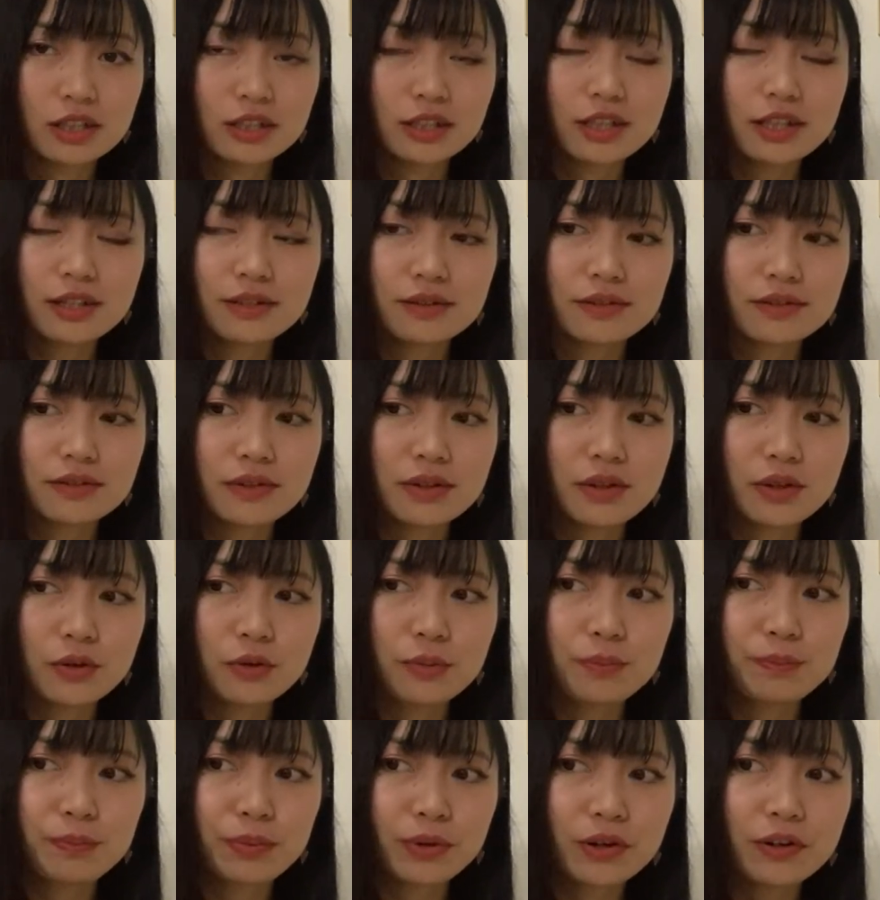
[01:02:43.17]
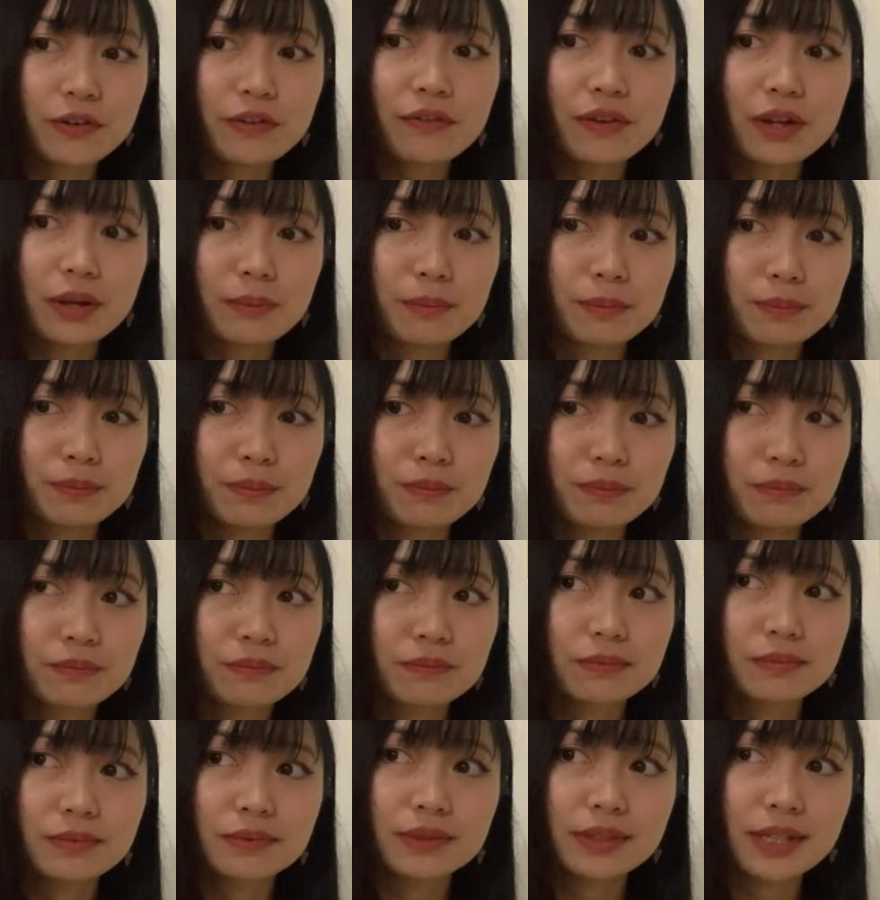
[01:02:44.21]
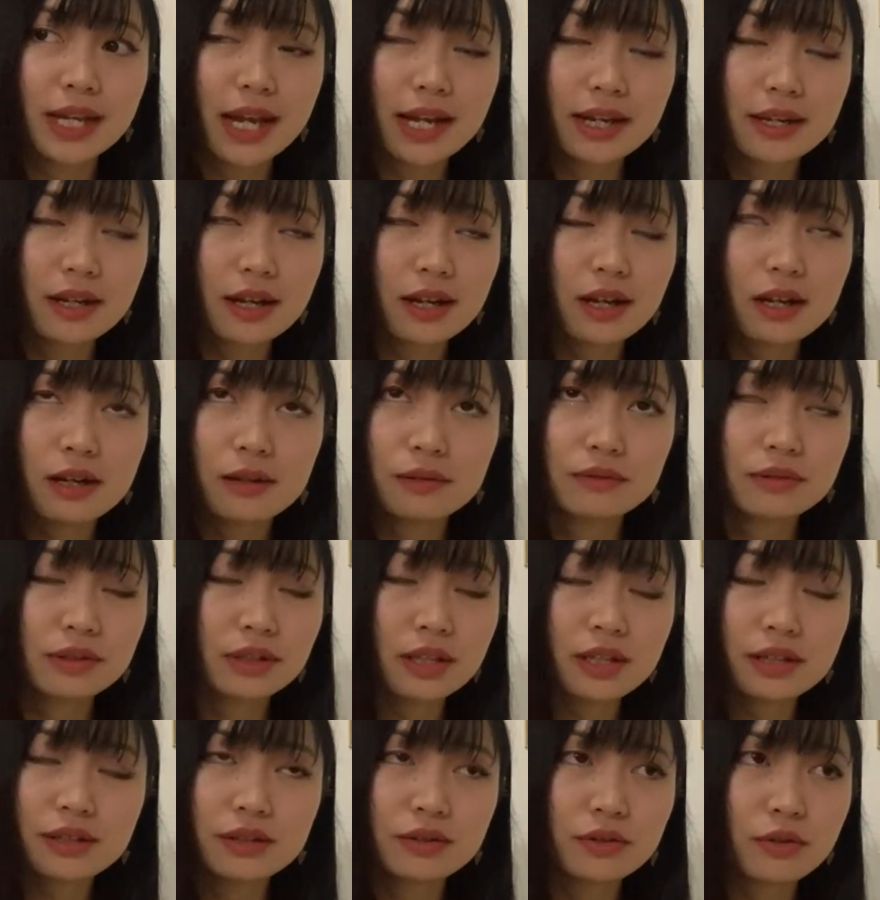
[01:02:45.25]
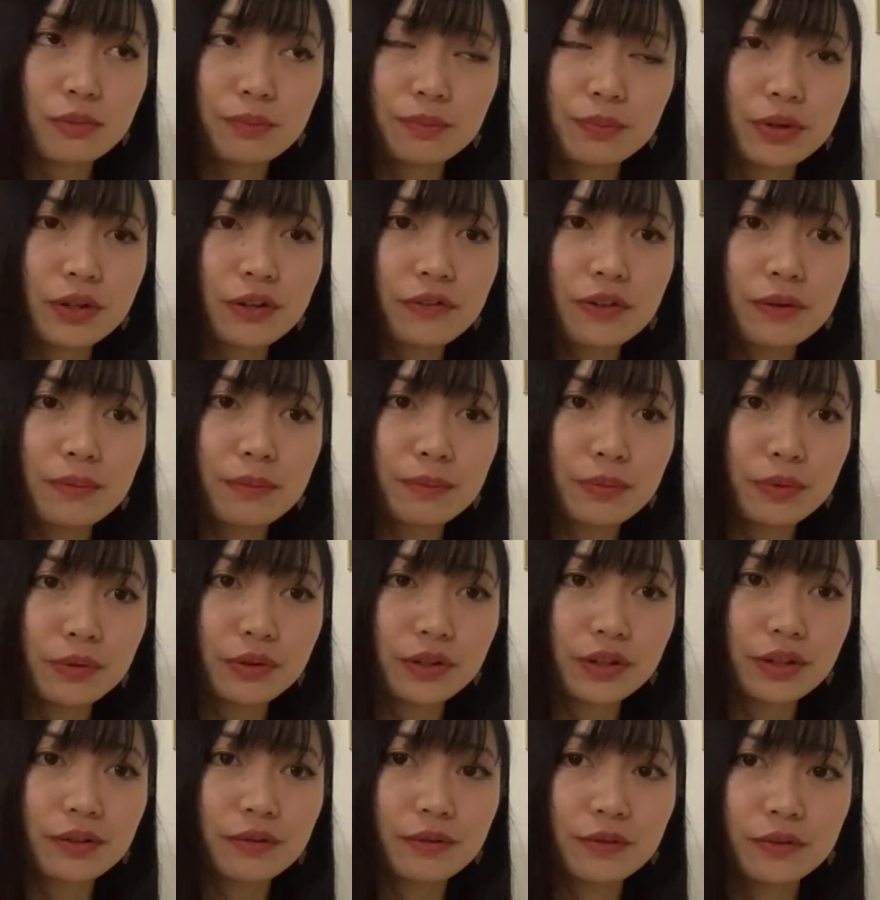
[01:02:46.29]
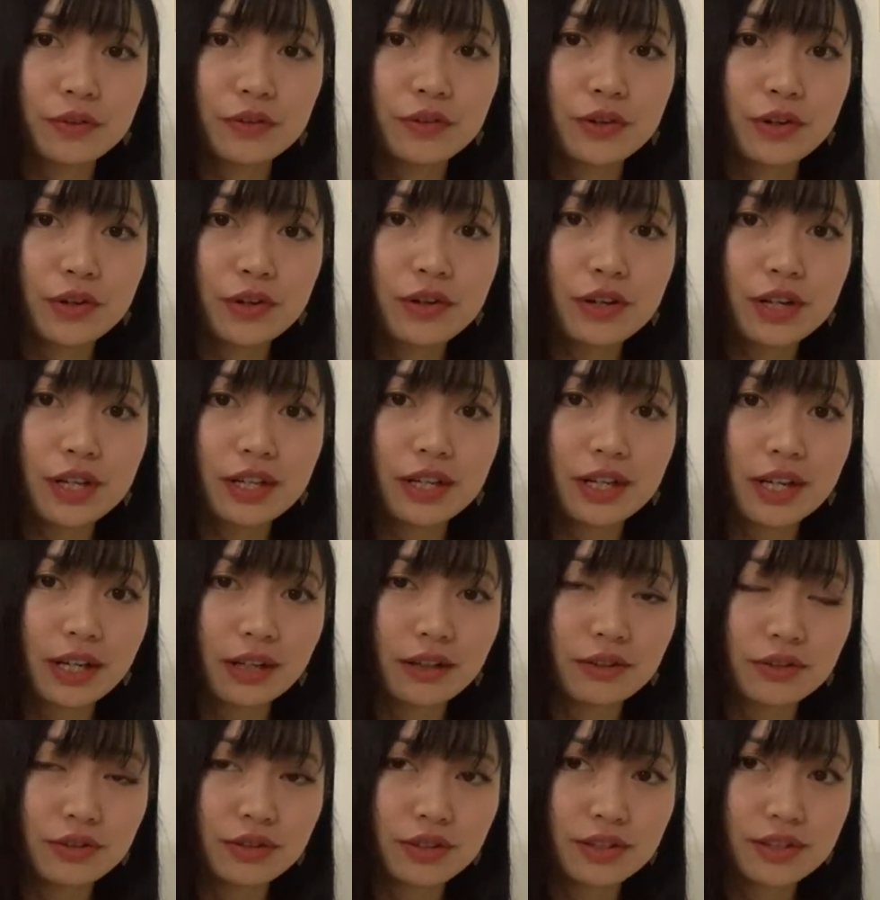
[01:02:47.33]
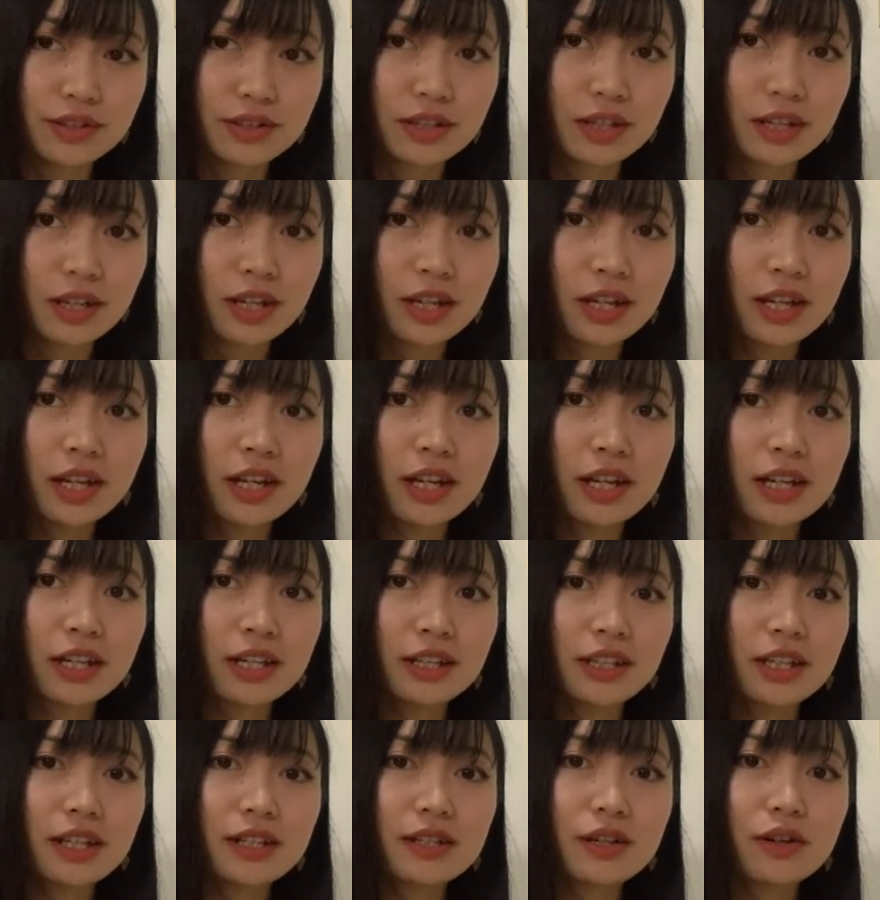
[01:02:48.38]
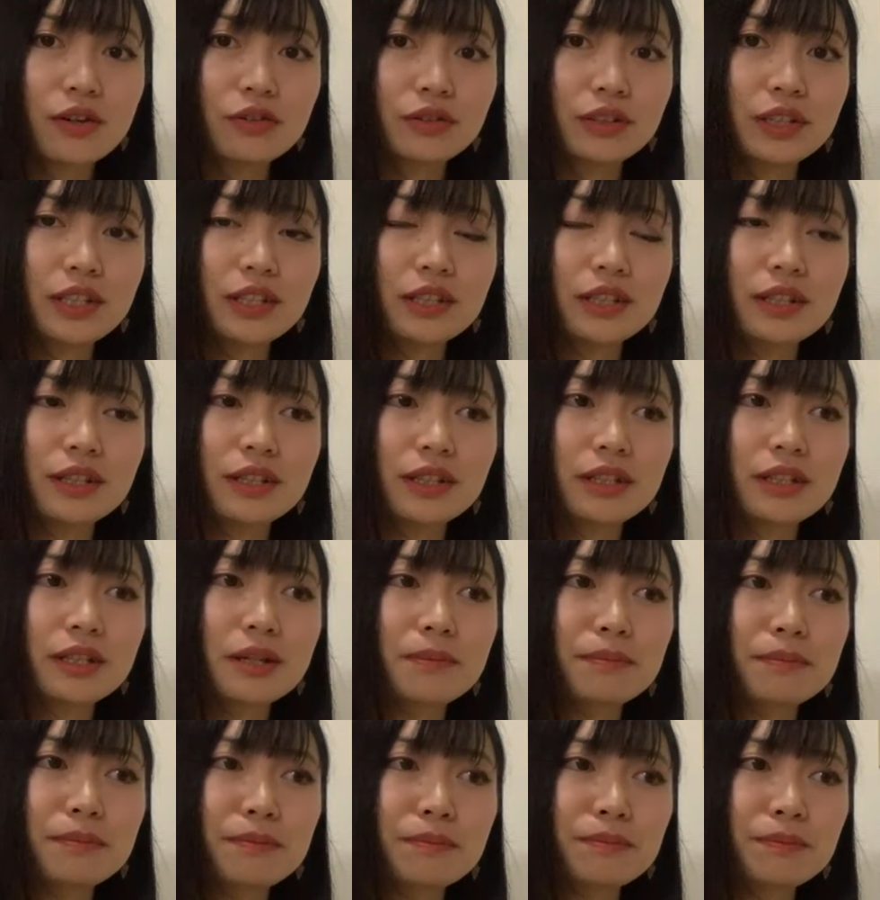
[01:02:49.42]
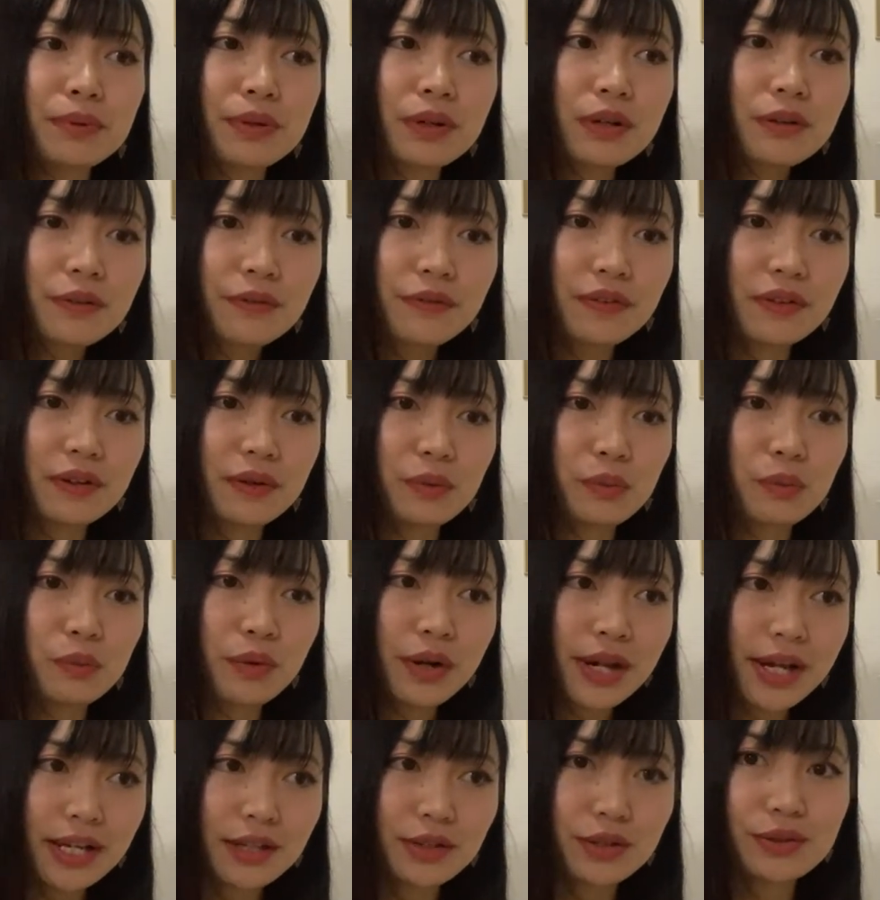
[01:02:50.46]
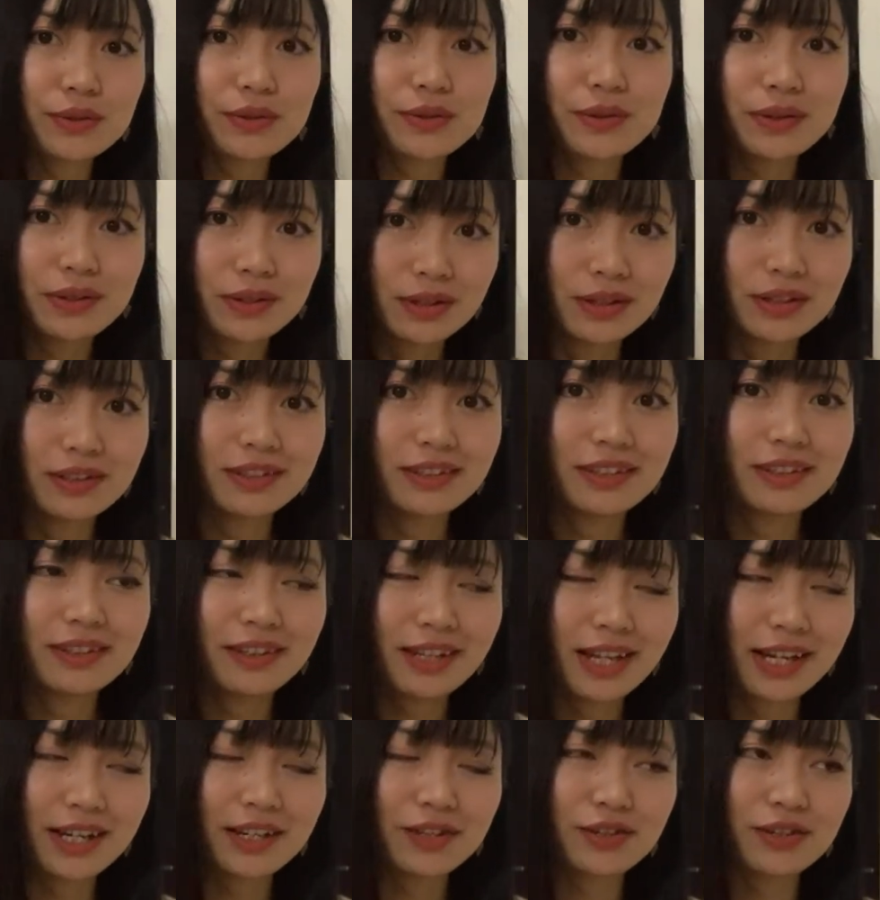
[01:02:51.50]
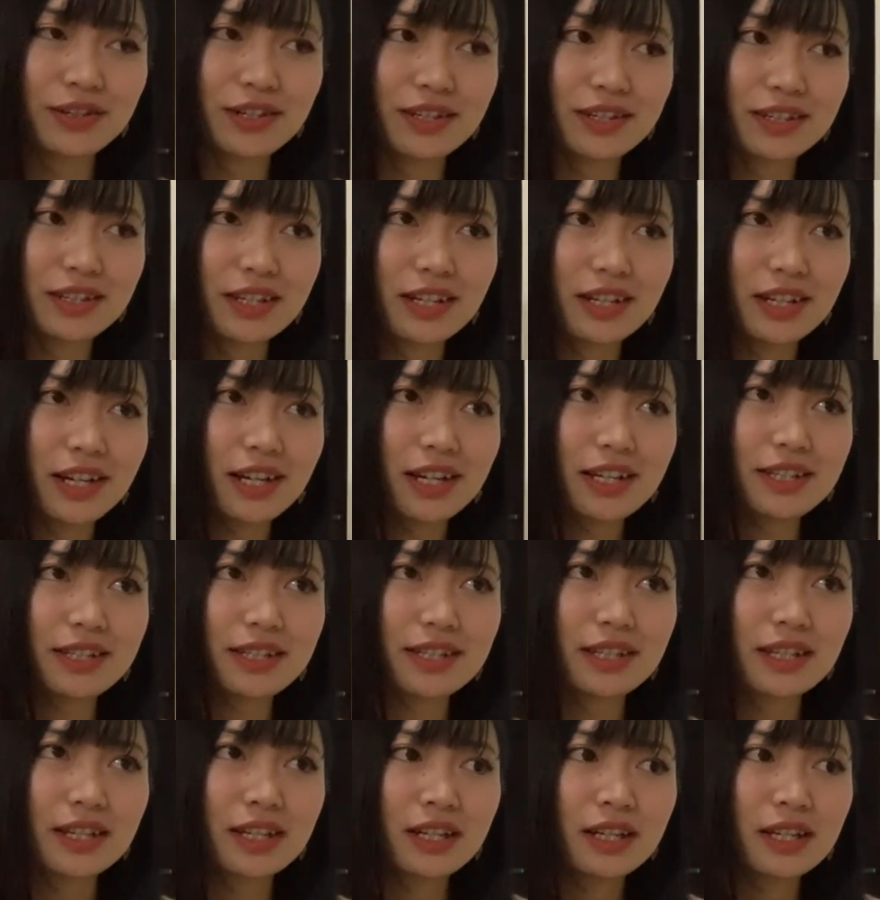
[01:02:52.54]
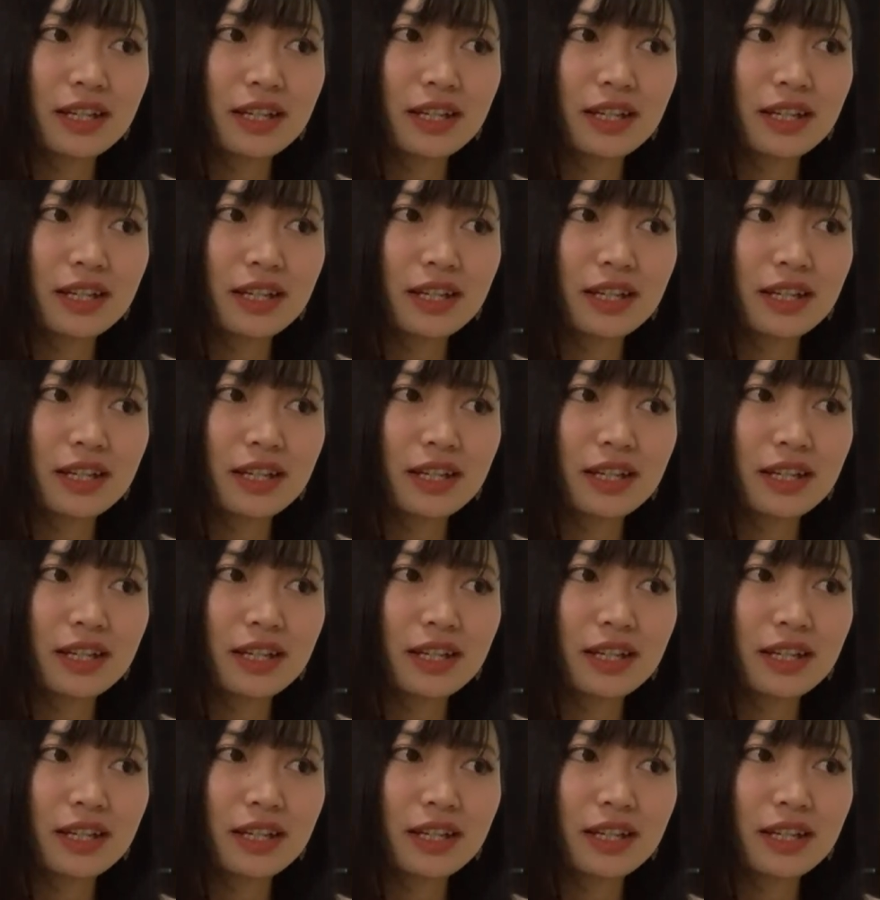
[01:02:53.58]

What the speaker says: There's no perfect tech, there's no perfect book for learning languages. There's only the perfect way to learn languages. It's